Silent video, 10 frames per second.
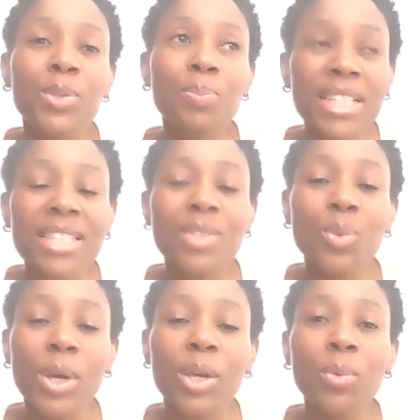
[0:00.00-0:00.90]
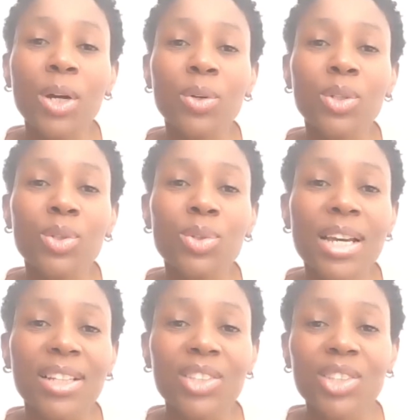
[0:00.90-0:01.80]
spaces where we're
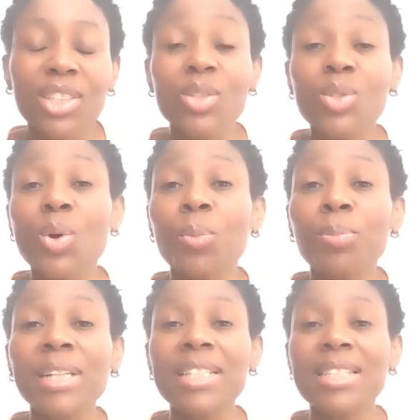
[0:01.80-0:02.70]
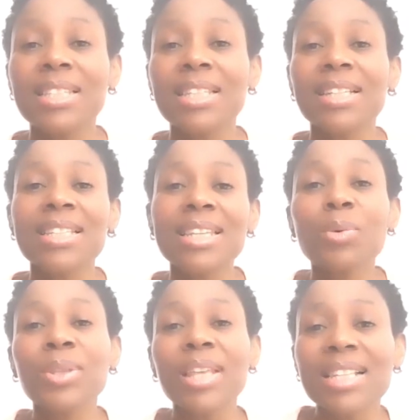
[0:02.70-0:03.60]
going to touch. So please
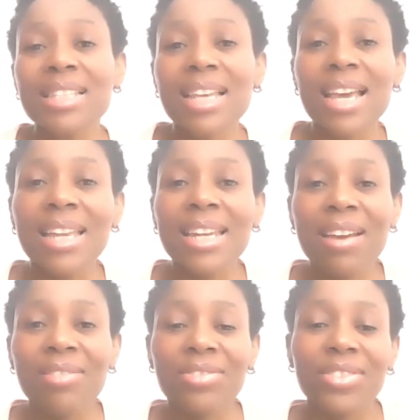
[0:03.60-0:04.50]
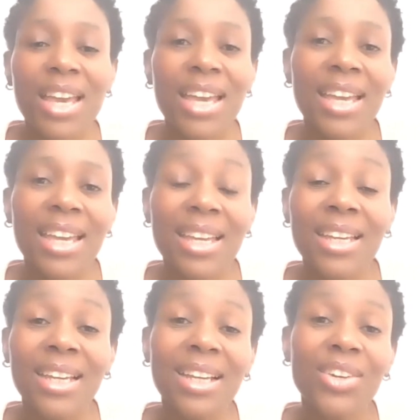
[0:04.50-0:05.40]
stay with us and have
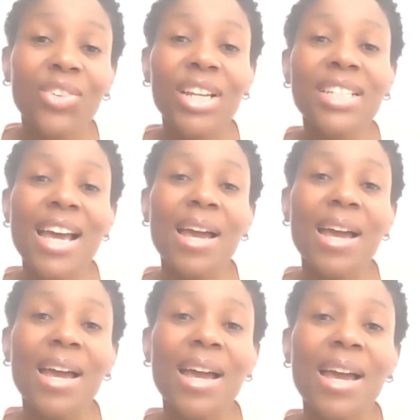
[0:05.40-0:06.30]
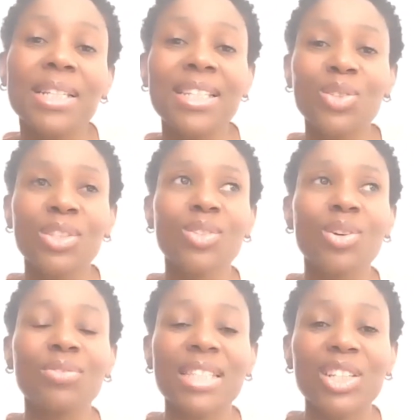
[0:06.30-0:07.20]
a great time listening
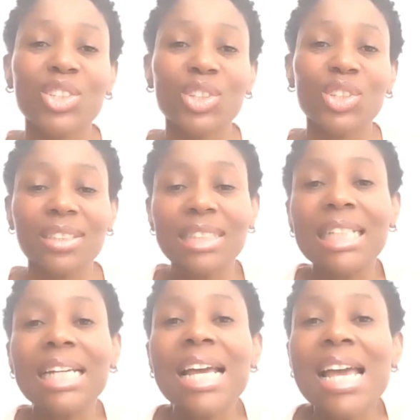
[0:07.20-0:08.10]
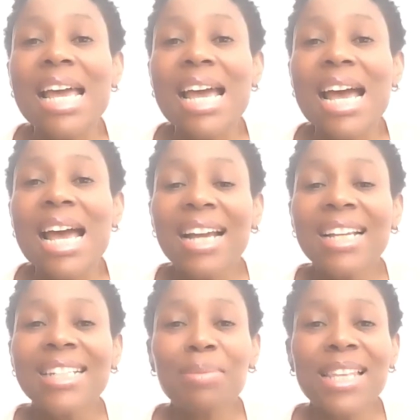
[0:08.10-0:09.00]
to this conversation.
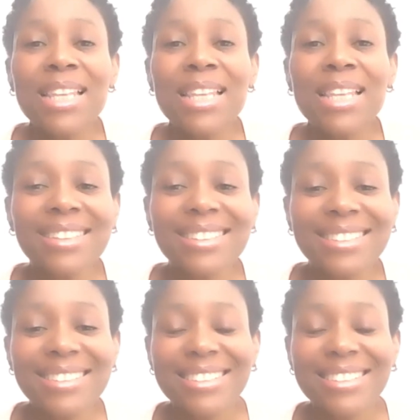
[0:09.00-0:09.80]
Hi, Nthabiseng.